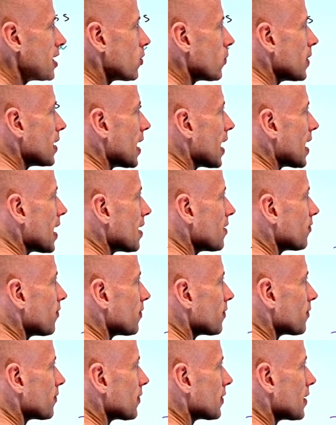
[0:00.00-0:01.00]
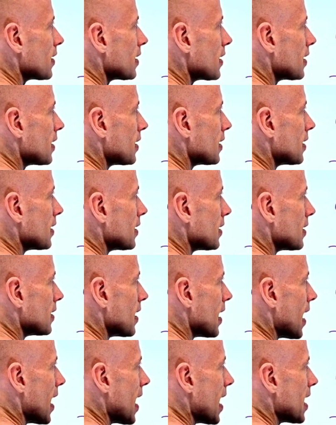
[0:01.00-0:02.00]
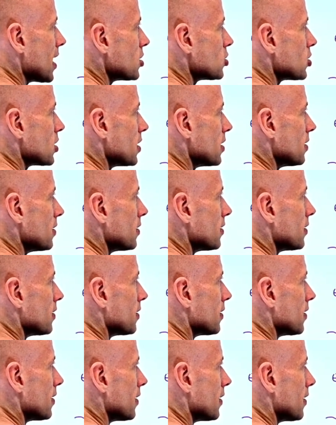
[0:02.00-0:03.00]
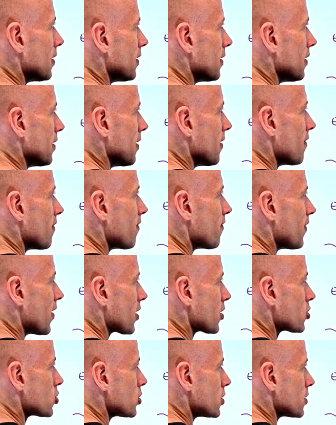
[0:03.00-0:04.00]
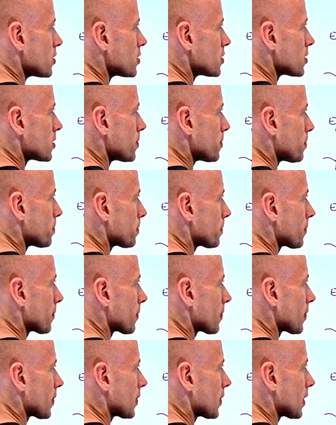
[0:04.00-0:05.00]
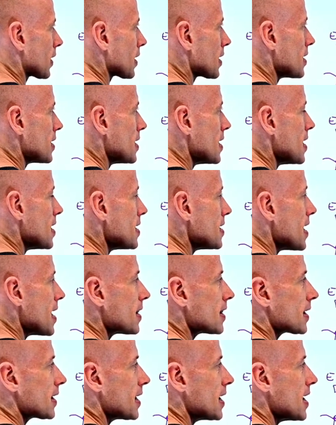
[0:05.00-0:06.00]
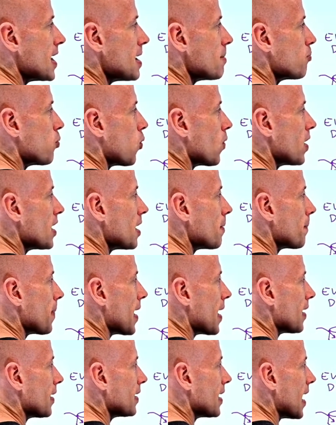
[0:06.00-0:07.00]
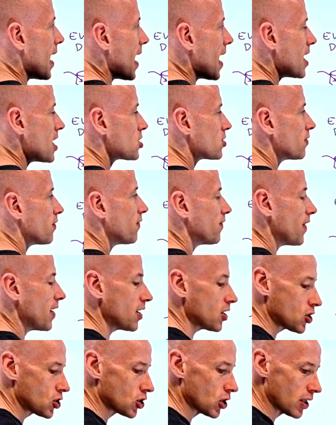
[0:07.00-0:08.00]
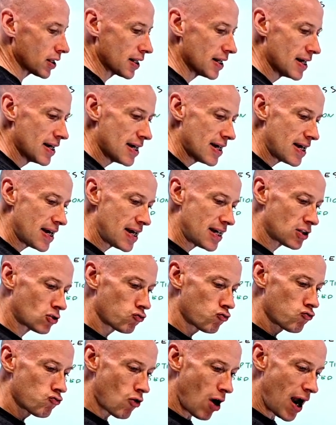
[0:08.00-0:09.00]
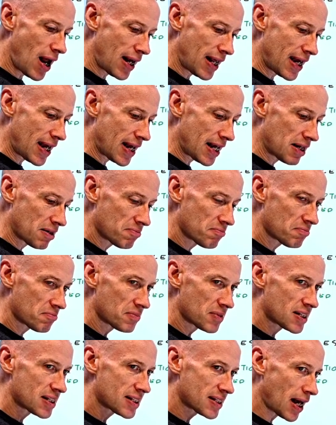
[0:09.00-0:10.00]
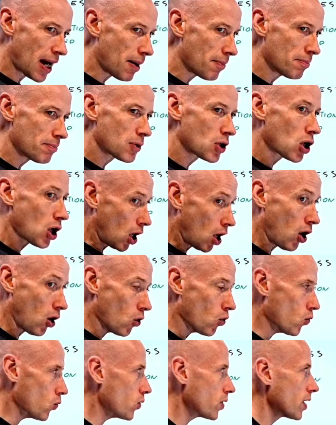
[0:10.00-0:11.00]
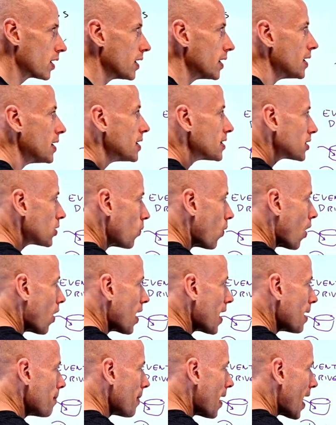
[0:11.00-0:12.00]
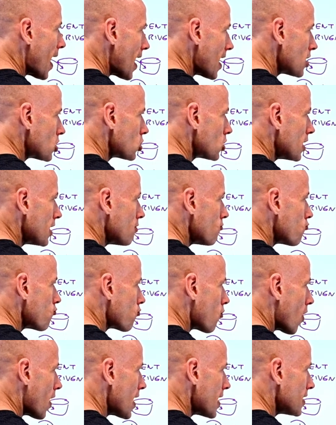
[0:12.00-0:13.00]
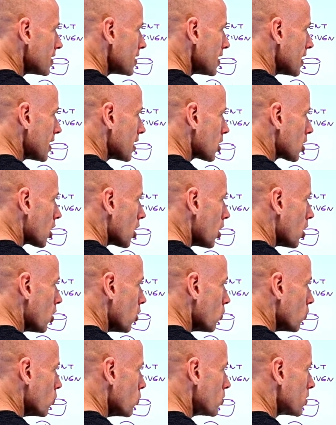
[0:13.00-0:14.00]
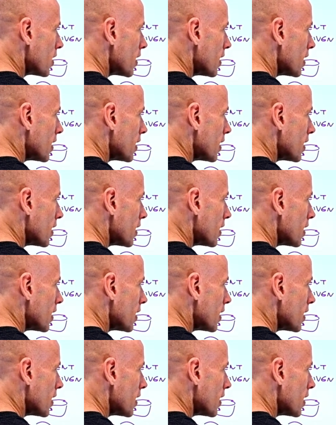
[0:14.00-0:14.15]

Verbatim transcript: we have Azure functions. Now, the key point about an Azure function, it's running some code. So I am actually writing code